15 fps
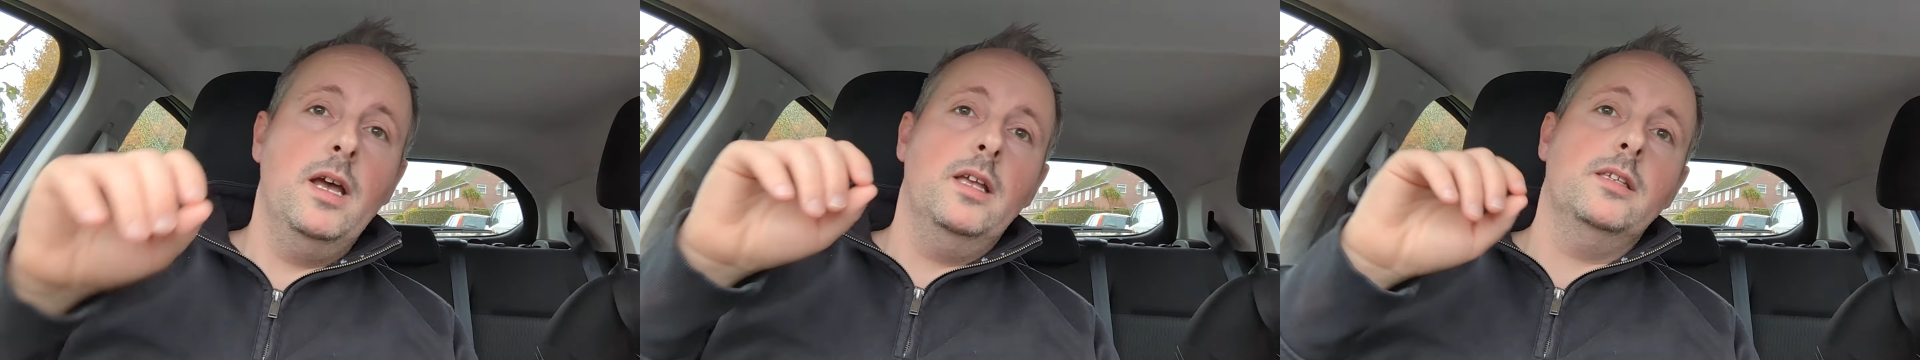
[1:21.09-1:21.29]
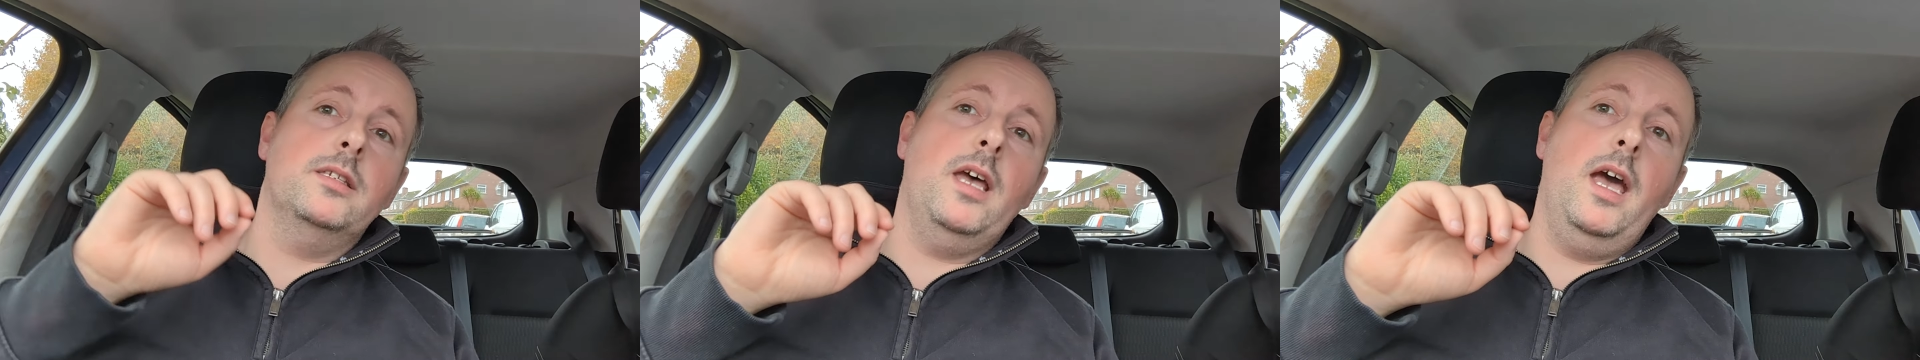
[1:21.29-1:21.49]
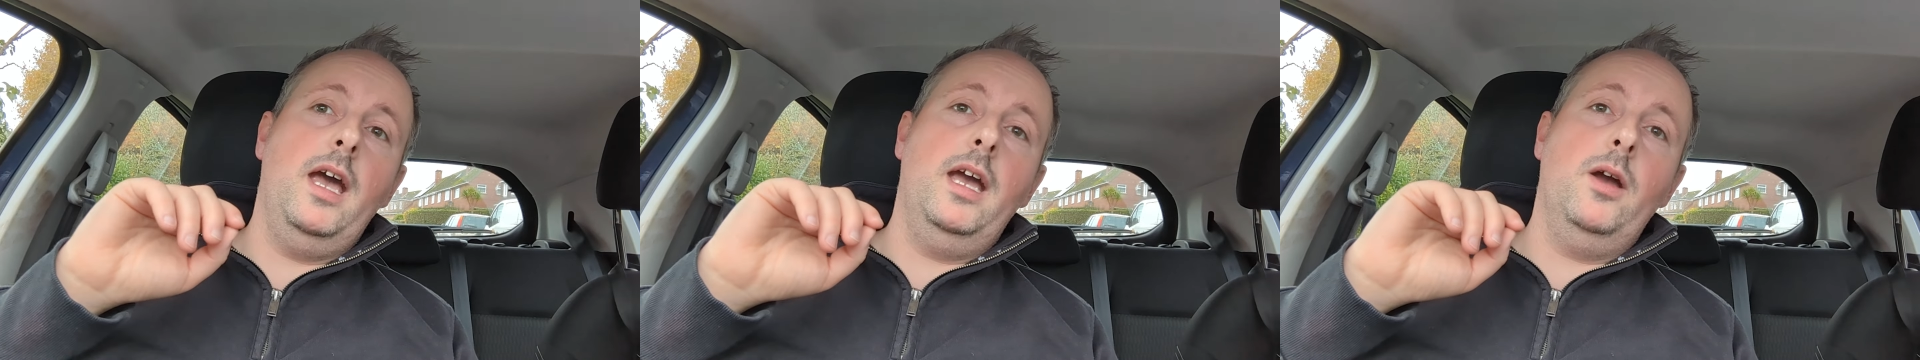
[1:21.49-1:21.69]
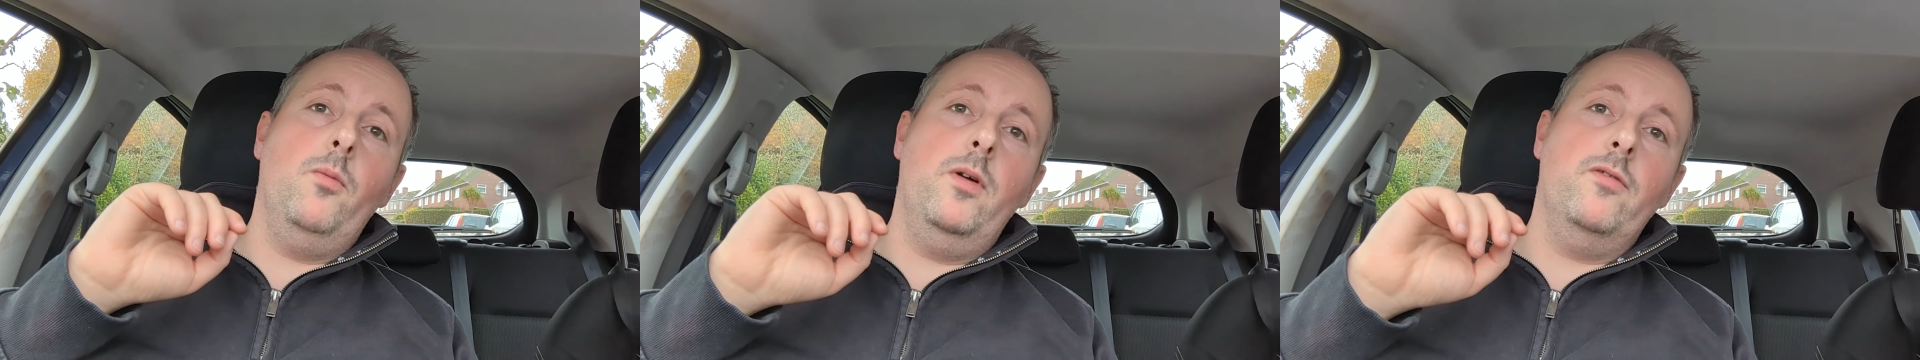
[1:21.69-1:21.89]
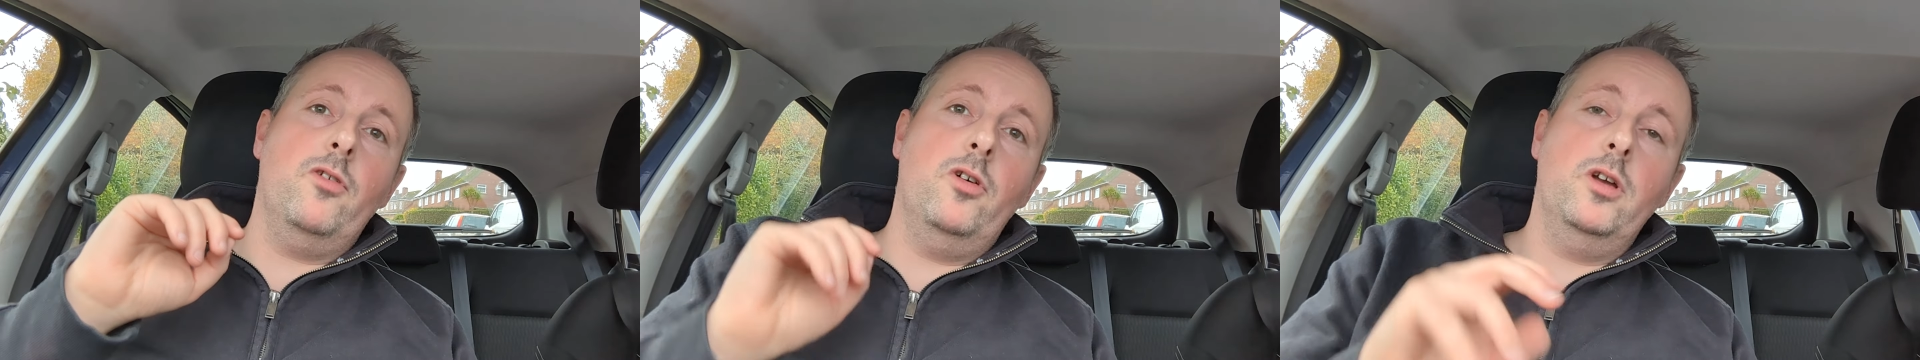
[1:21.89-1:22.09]
saying,
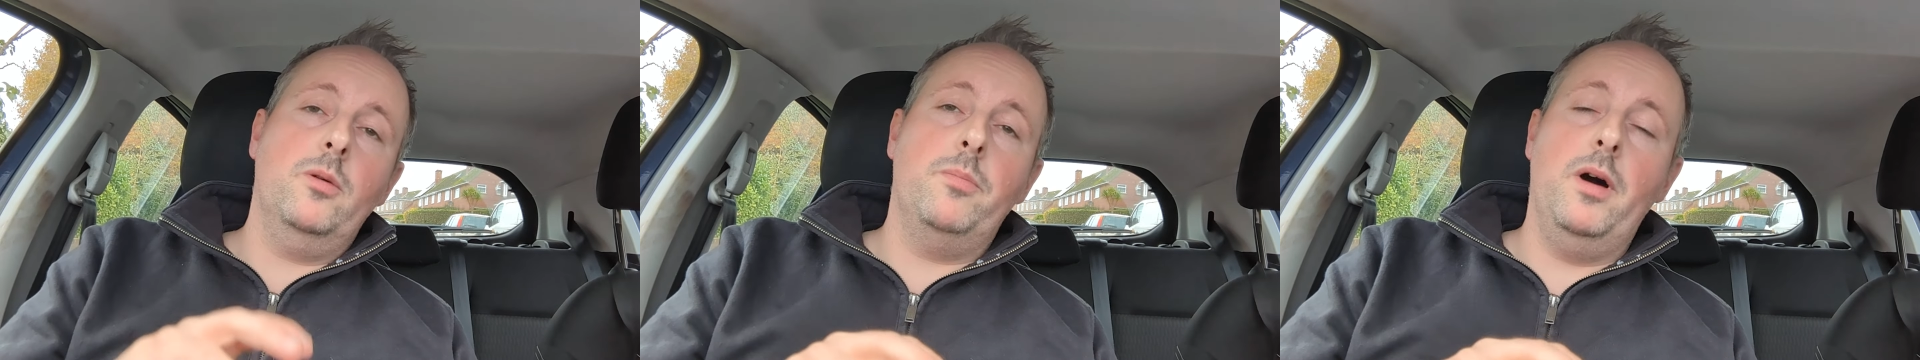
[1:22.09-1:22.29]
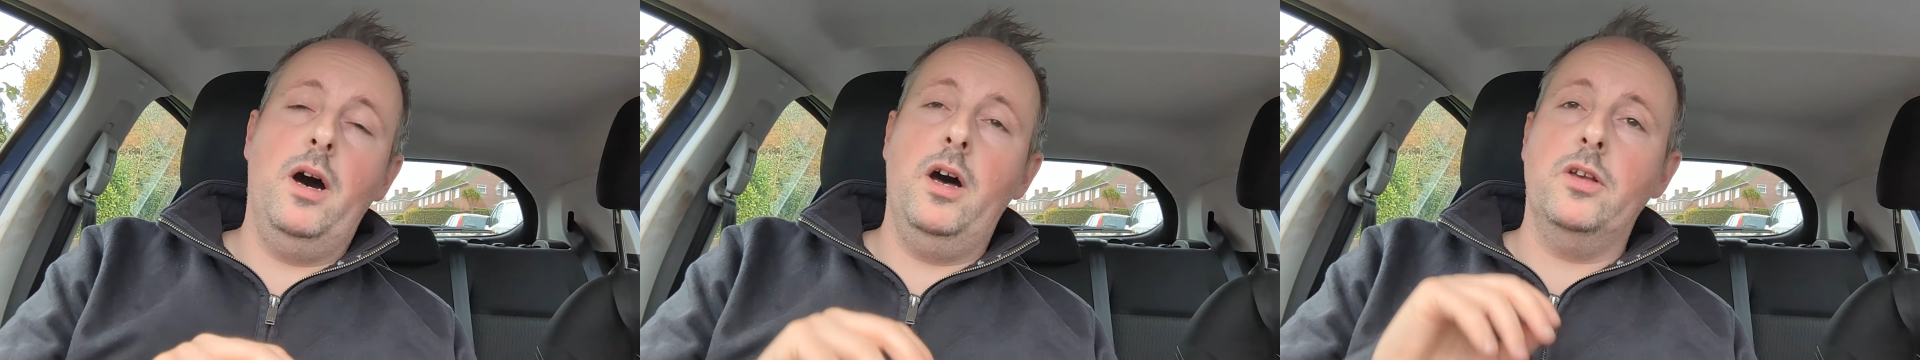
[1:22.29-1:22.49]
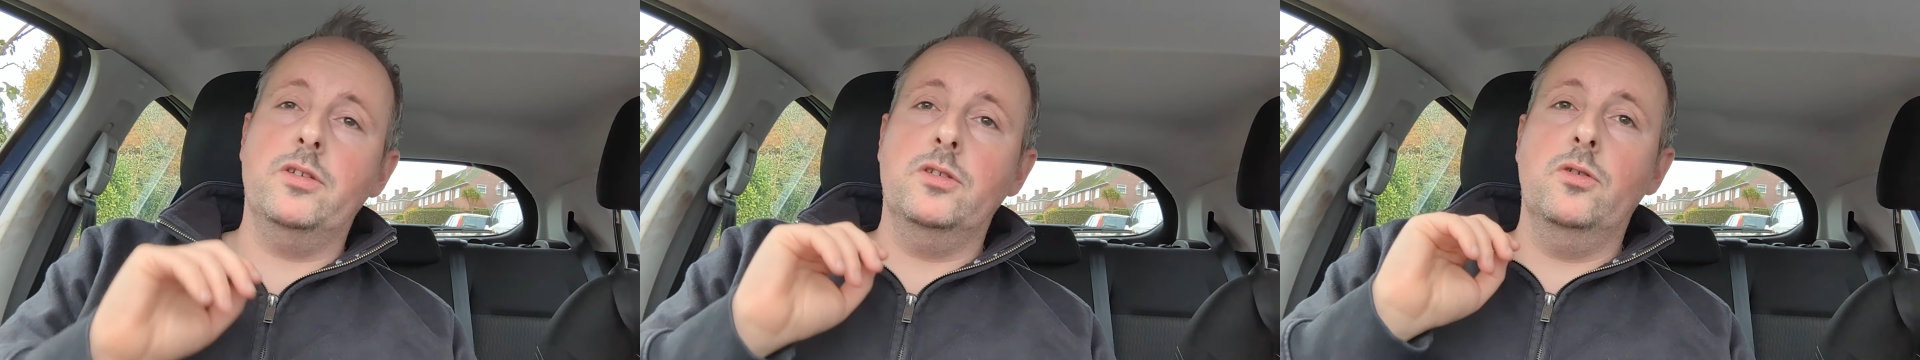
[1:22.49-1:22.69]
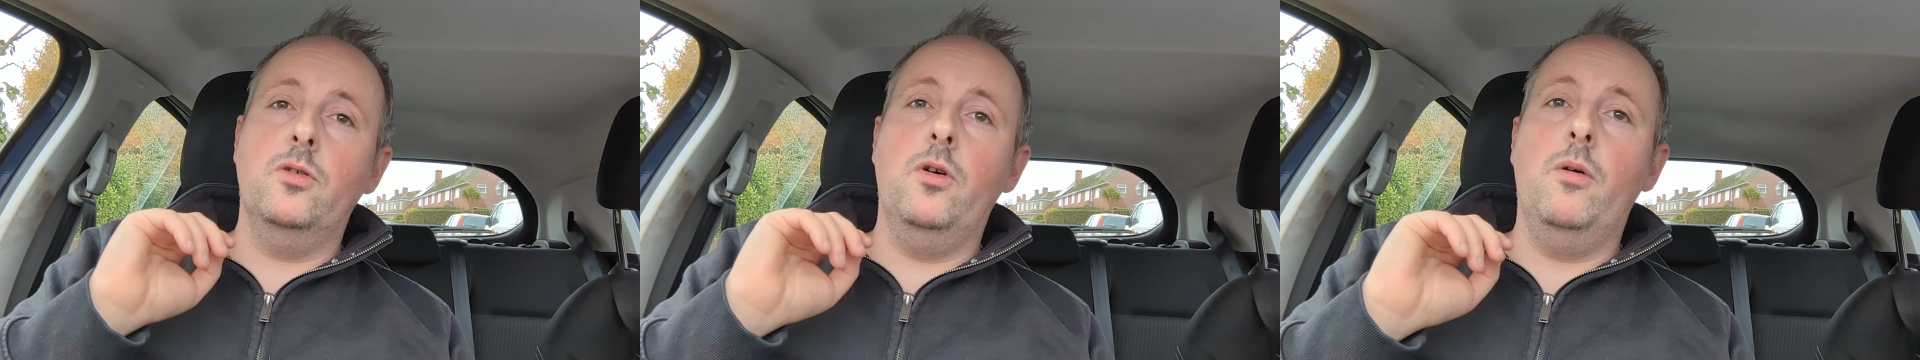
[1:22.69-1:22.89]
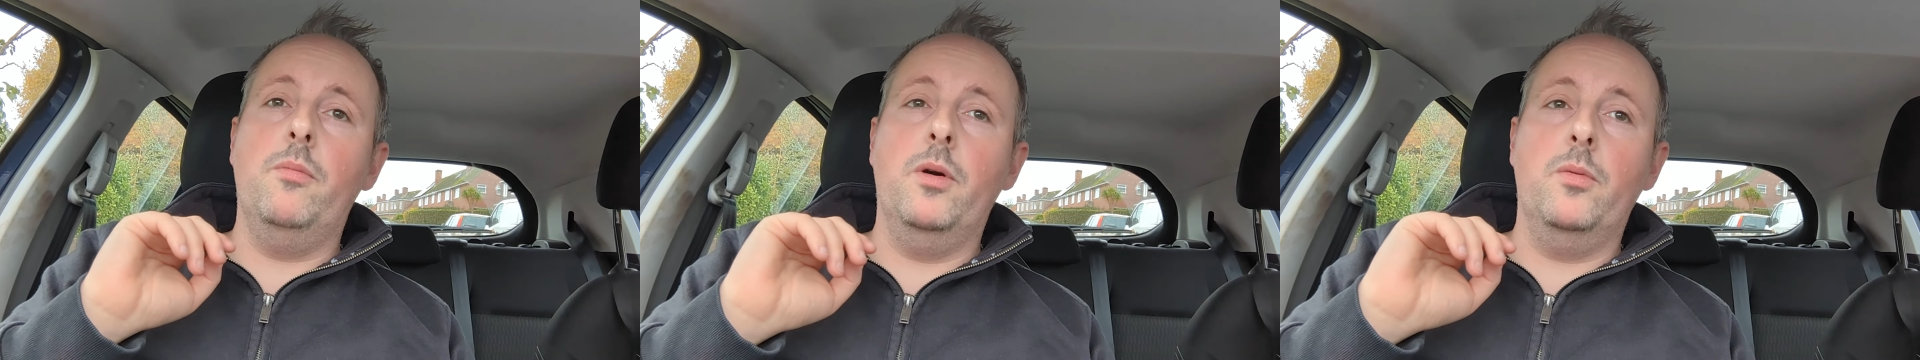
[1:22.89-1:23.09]
"We've got your
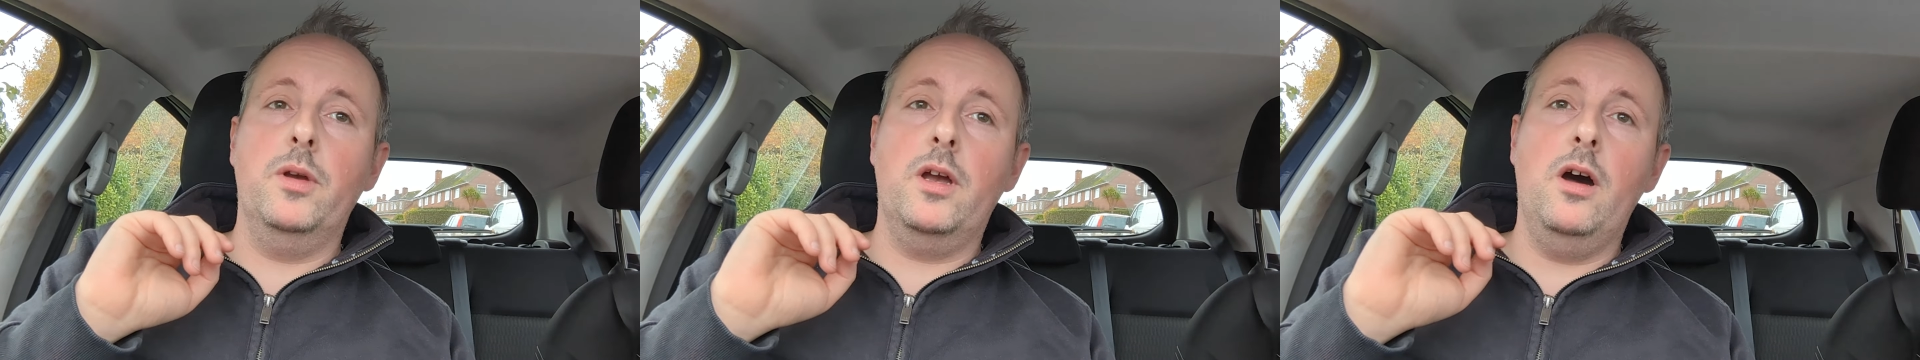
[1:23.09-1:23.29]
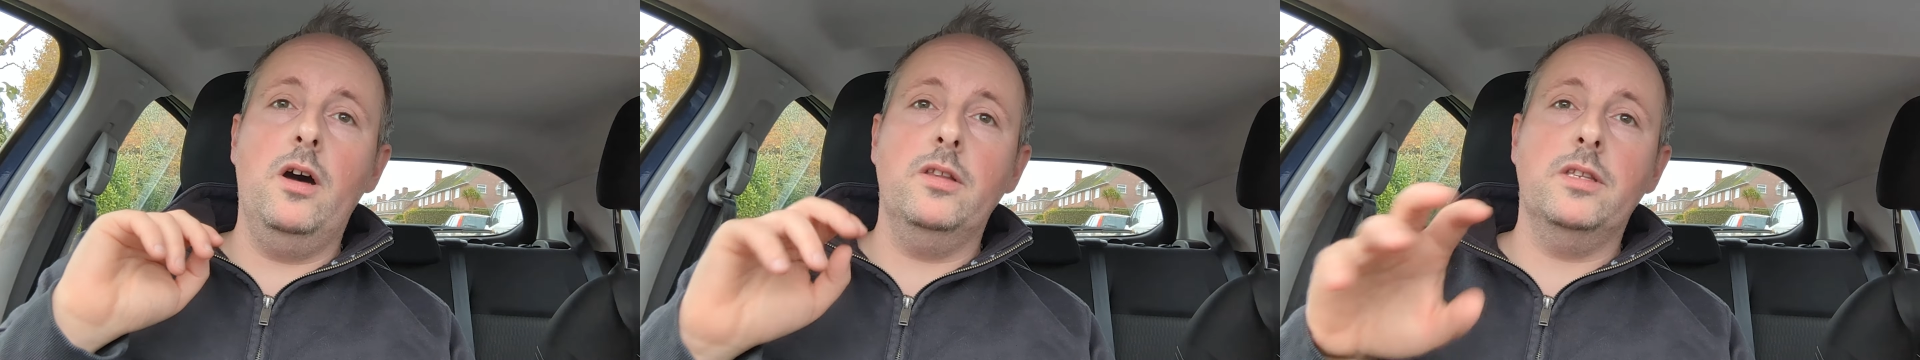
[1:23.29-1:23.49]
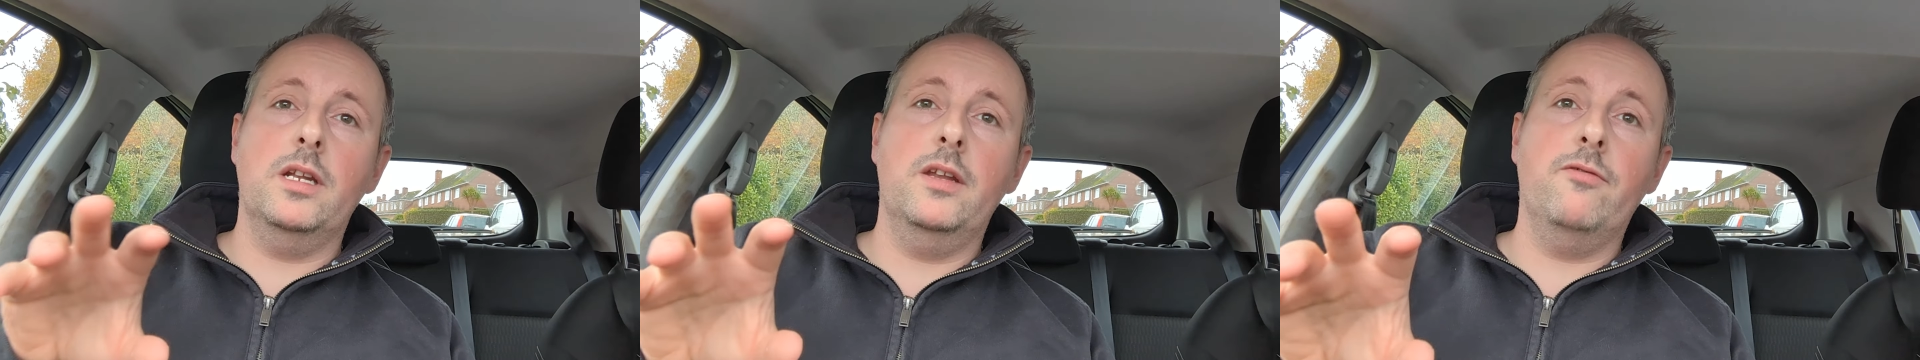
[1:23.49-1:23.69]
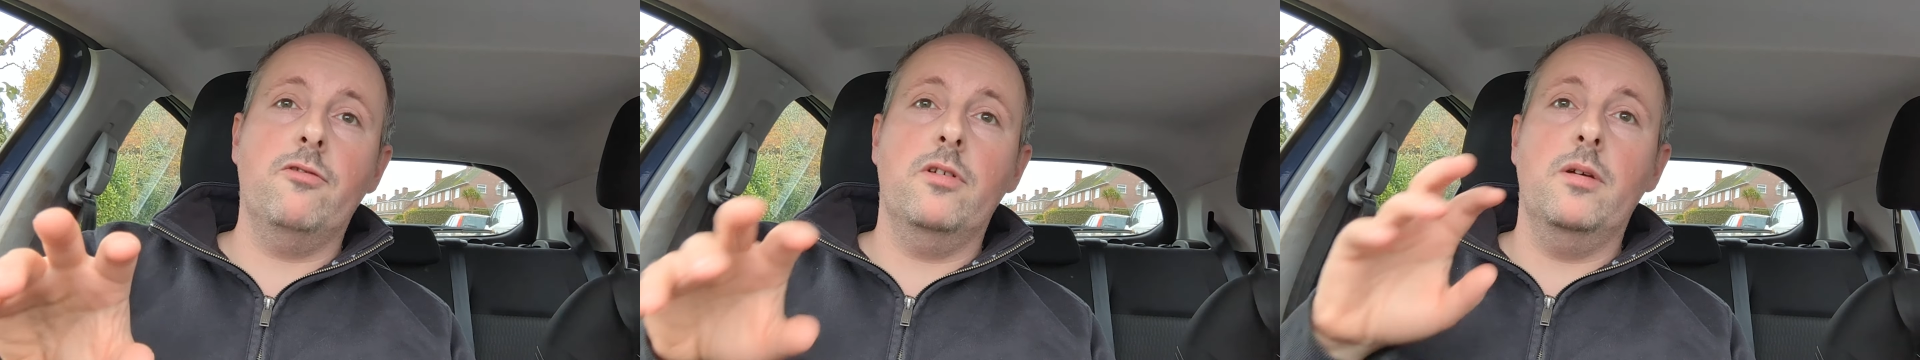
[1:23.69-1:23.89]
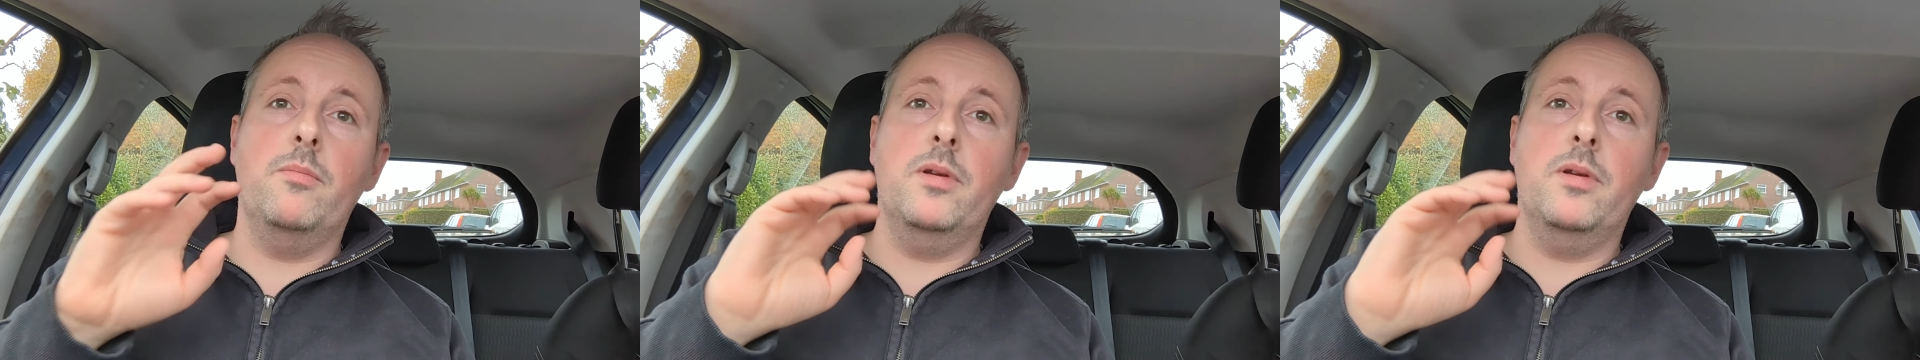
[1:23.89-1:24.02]
parcel, but we can't deliver it.